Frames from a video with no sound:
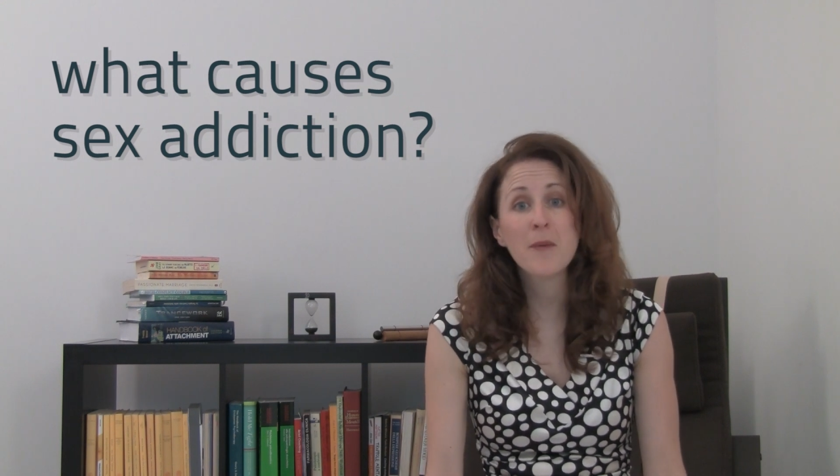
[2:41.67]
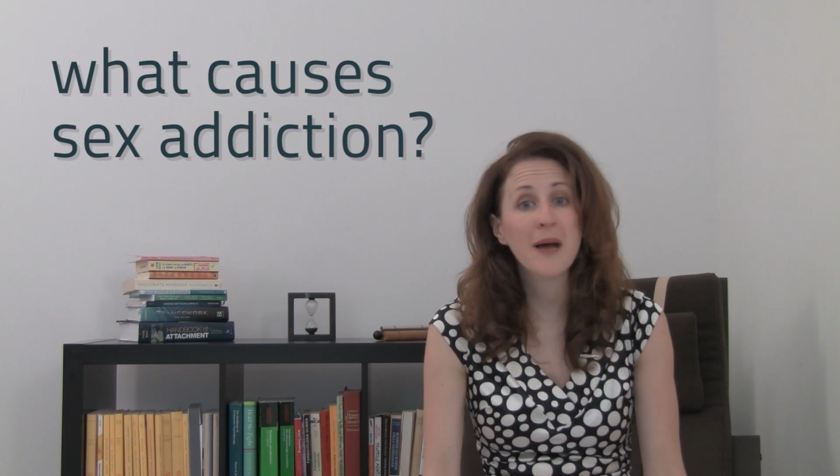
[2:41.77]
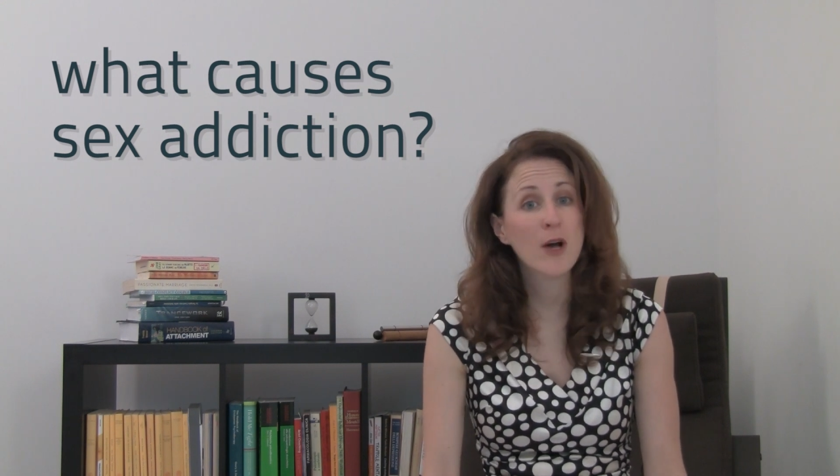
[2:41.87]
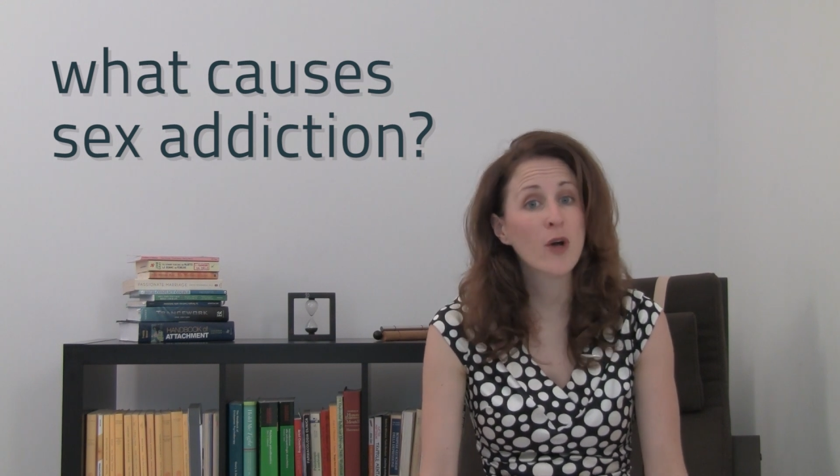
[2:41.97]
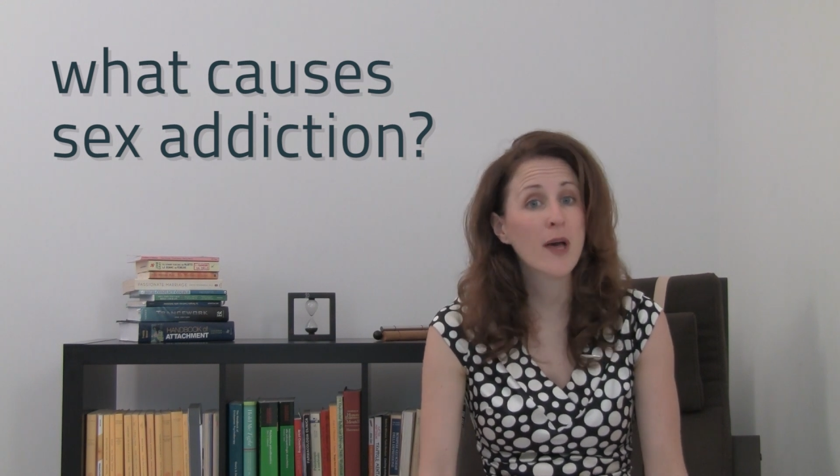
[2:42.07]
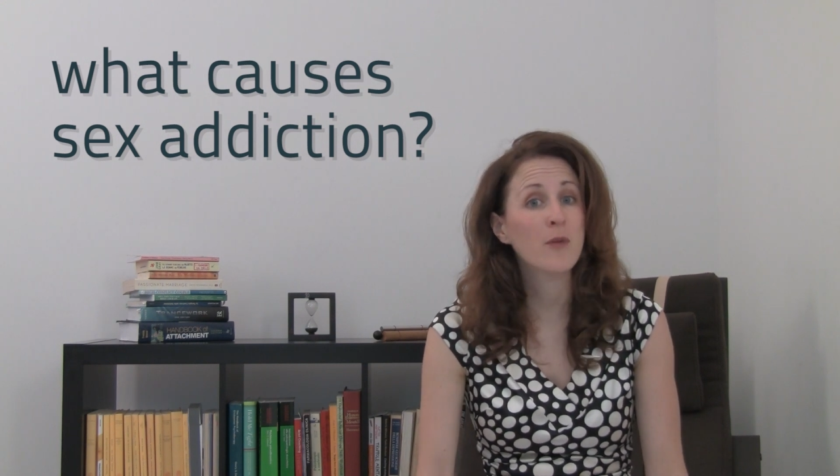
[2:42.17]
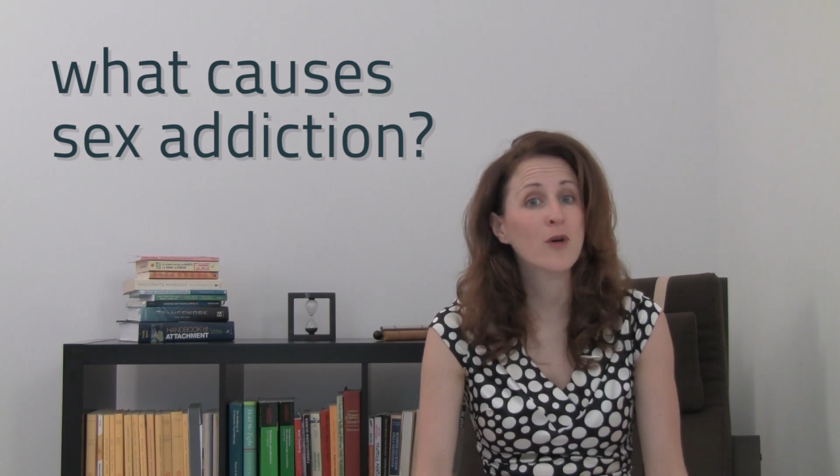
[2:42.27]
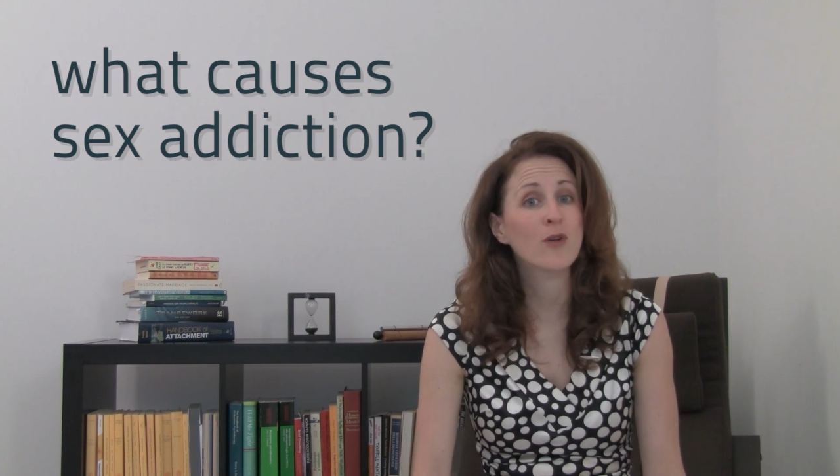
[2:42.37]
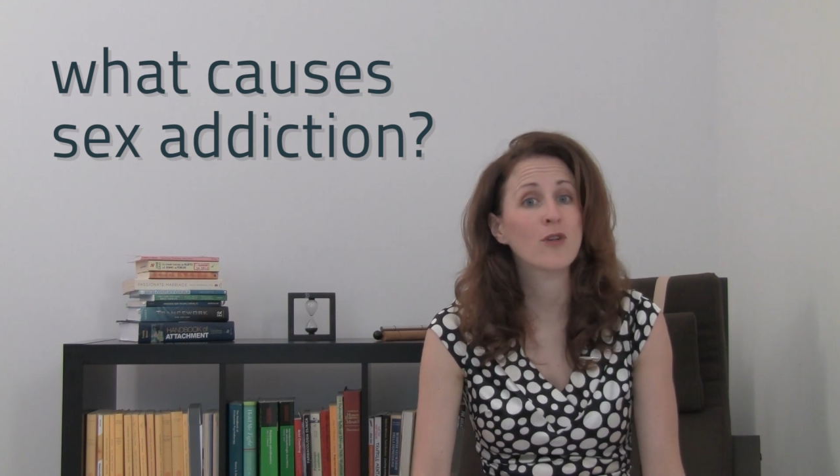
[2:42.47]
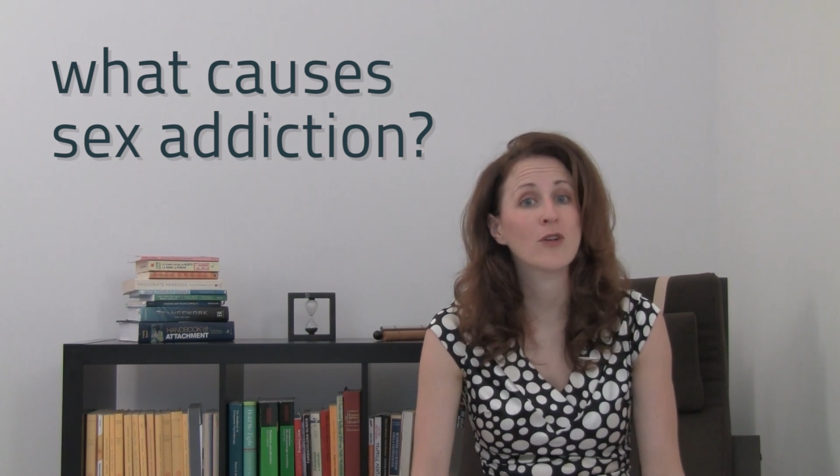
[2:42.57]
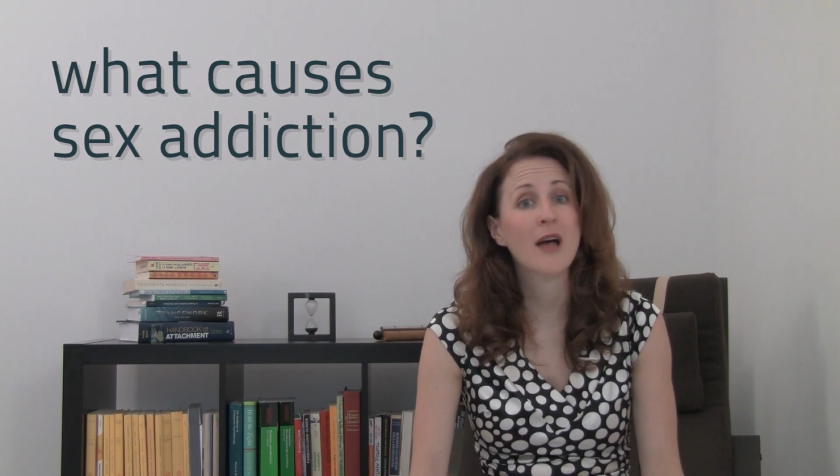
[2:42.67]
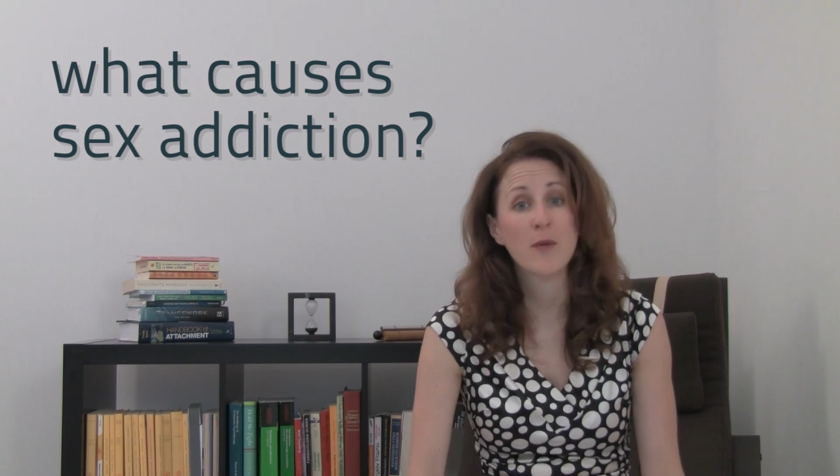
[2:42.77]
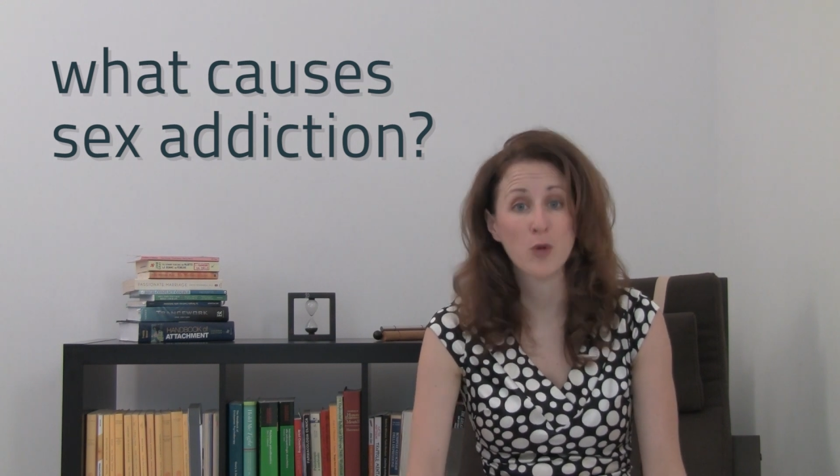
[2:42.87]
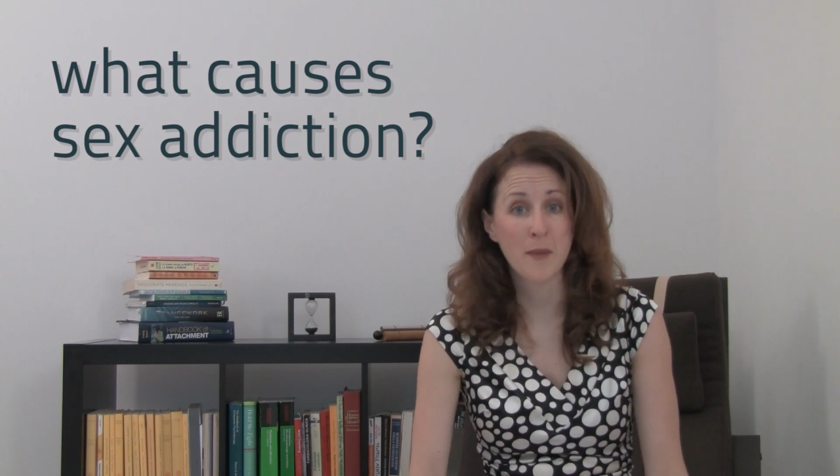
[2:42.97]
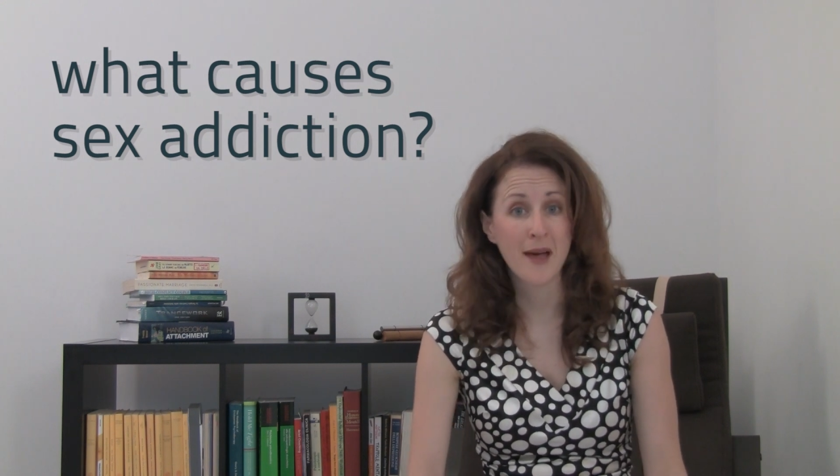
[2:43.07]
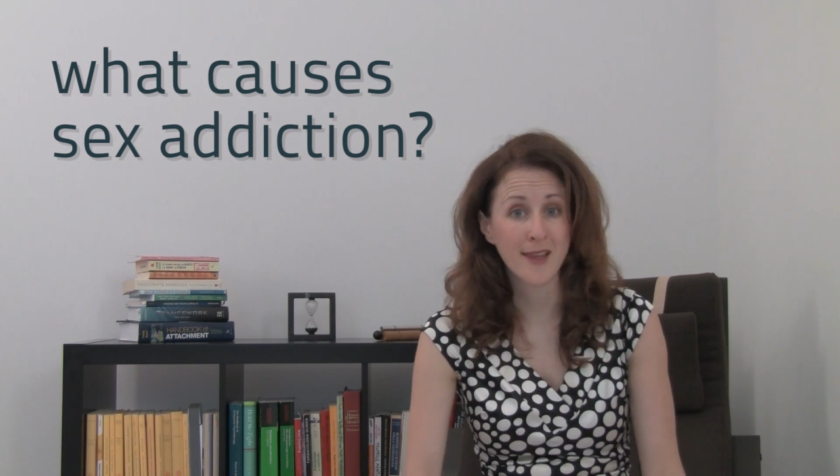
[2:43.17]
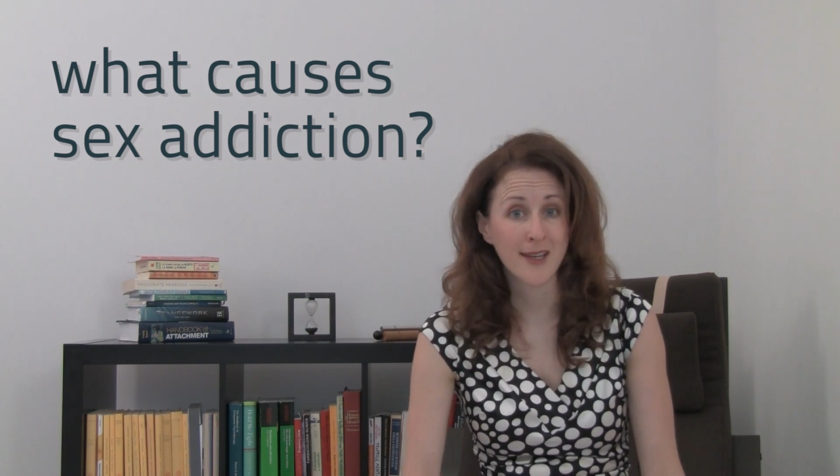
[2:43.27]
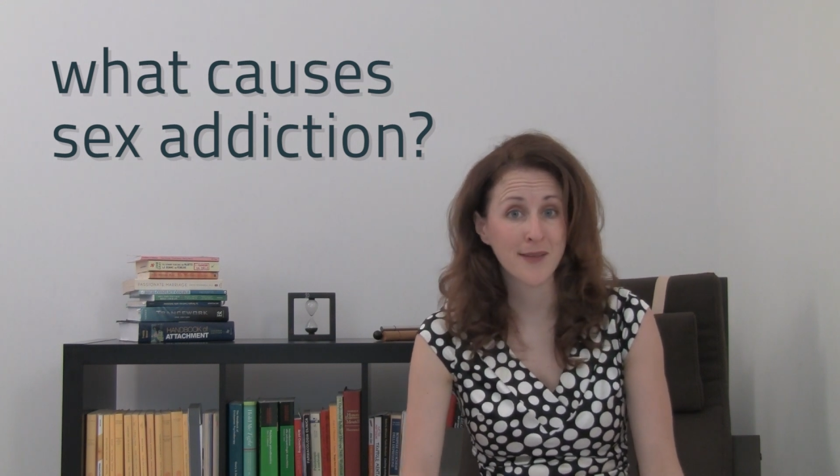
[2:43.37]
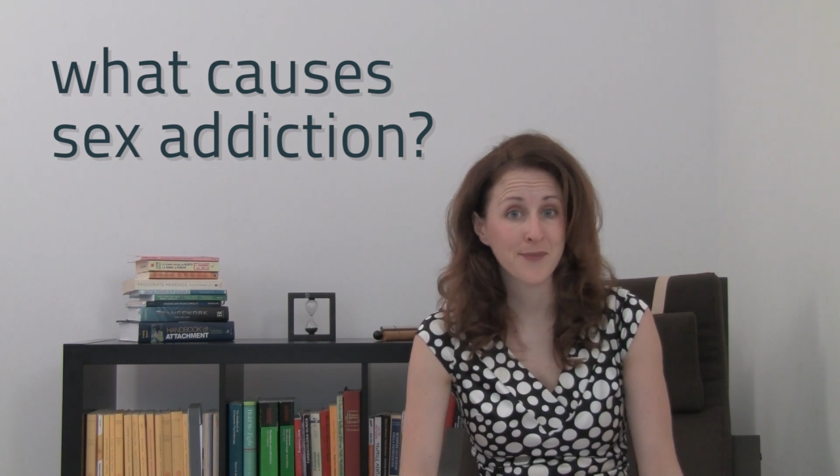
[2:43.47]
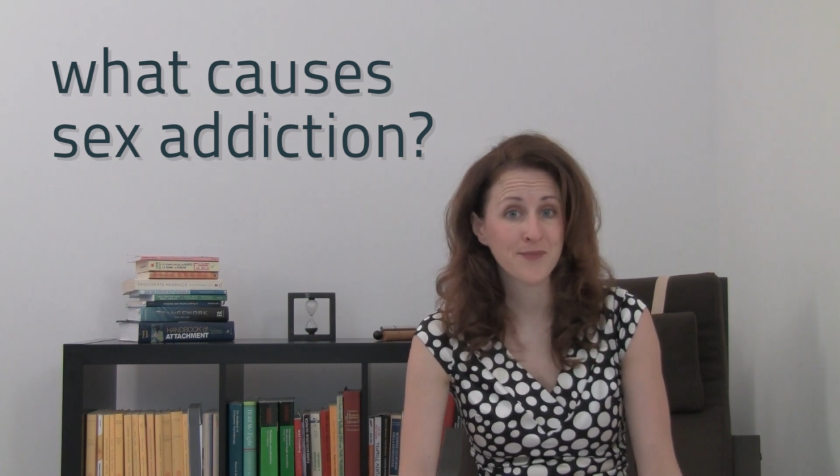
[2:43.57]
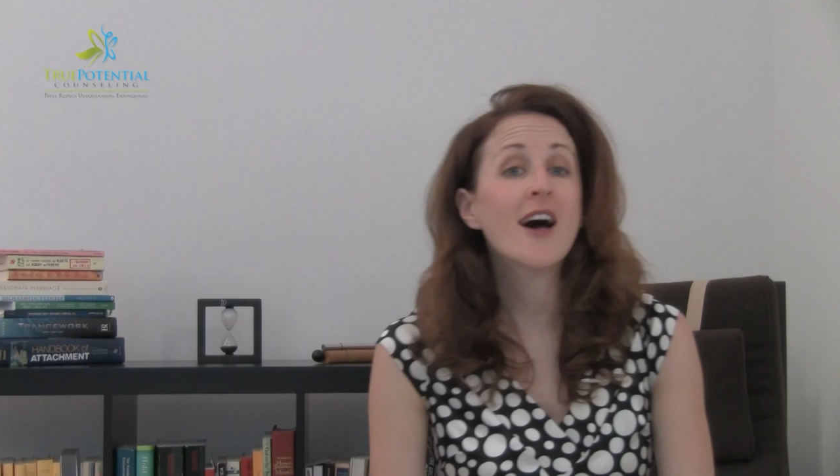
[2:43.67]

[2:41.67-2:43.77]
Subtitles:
biochemical abnormality.